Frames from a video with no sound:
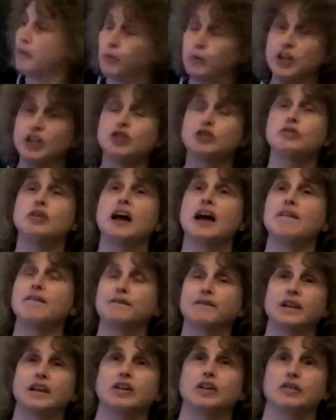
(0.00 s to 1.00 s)
If we do not
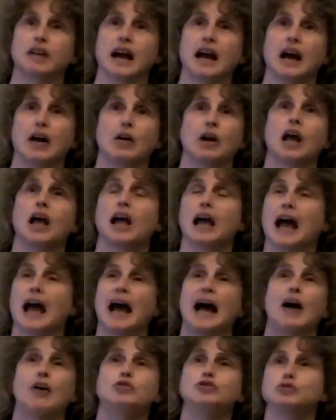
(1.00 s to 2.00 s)
figure out
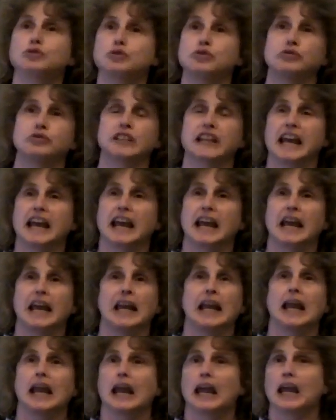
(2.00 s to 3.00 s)
how to
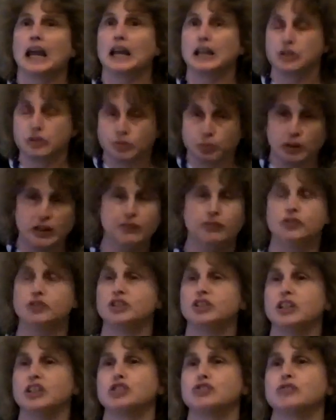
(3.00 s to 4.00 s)
create a 21st
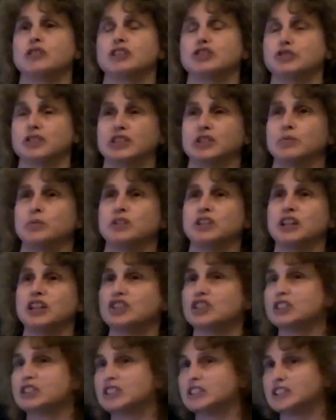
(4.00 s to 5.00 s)
century
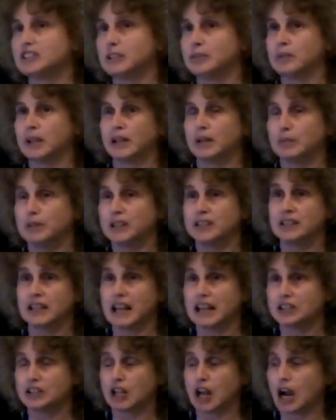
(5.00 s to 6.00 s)
transportation system that emits
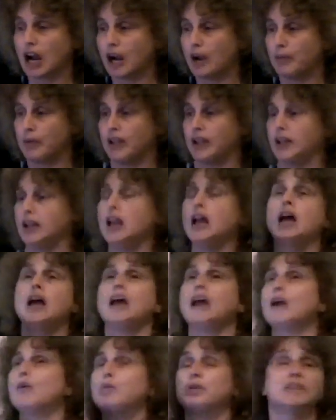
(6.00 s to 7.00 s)
less carbon
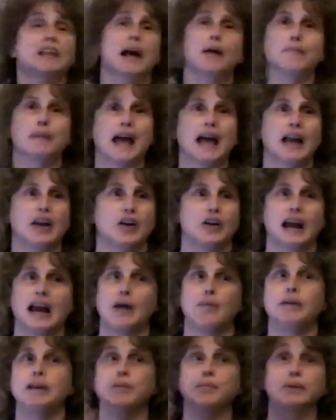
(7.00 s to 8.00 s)
it will not matter
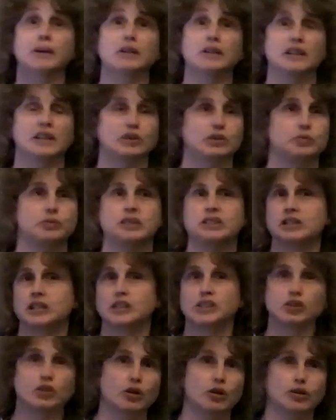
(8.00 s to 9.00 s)
how many buildings we
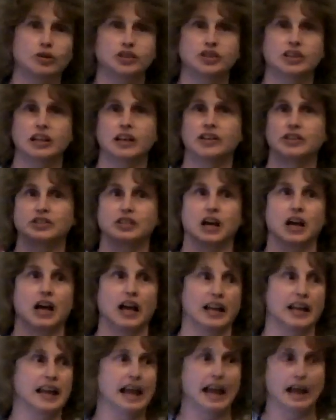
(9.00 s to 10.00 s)
stick solar cells on
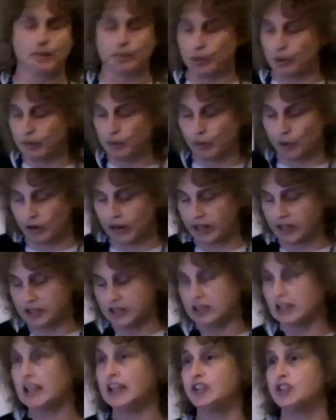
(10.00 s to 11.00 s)
and put more
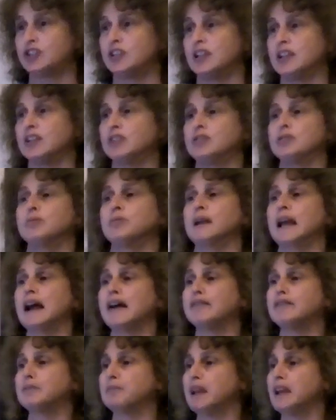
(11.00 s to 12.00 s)
insulation into. We
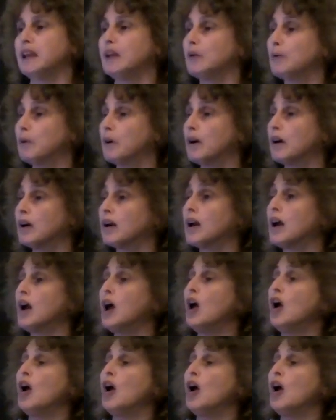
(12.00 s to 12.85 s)
have to make it work.